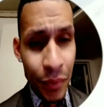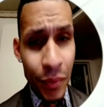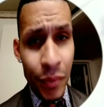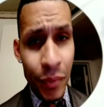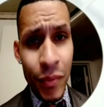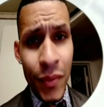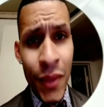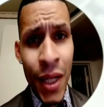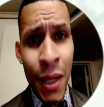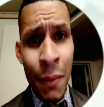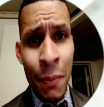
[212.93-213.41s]

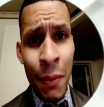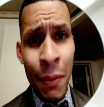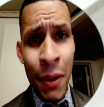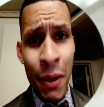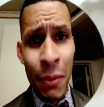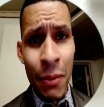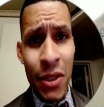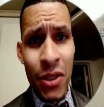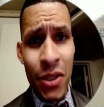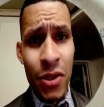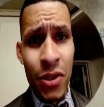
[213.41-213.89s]
Public
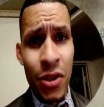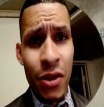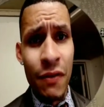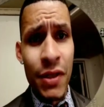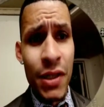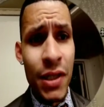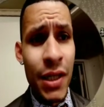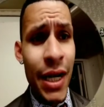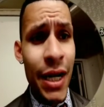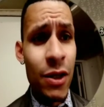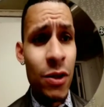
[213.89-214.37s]
service
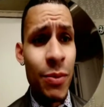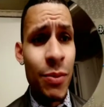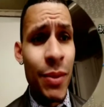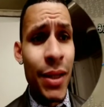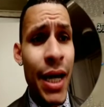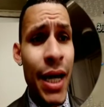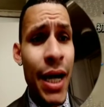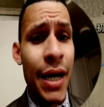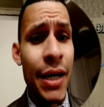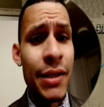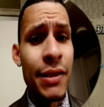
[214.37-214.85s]
announcement, guys.
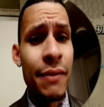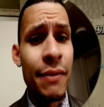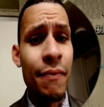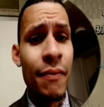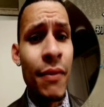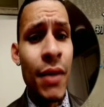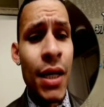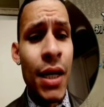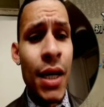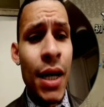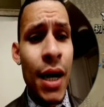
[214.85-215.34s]

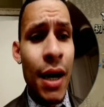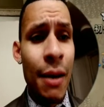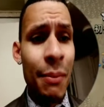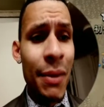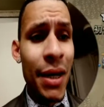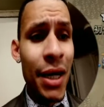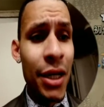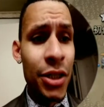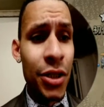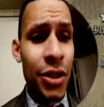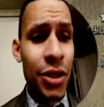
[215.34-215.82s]
Make sure
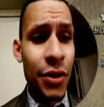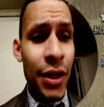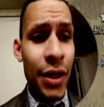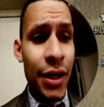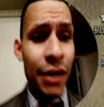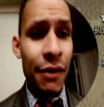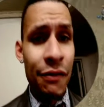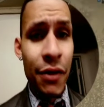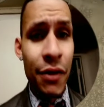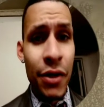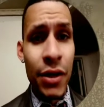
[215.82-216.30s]
that if you're a
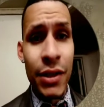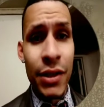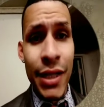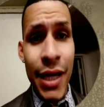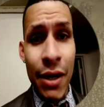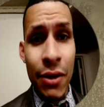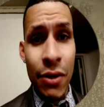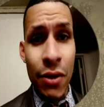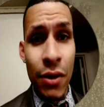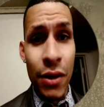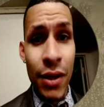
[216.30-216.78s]
Town Hall
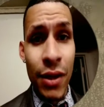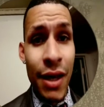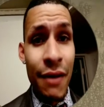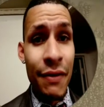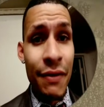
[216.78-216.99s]
11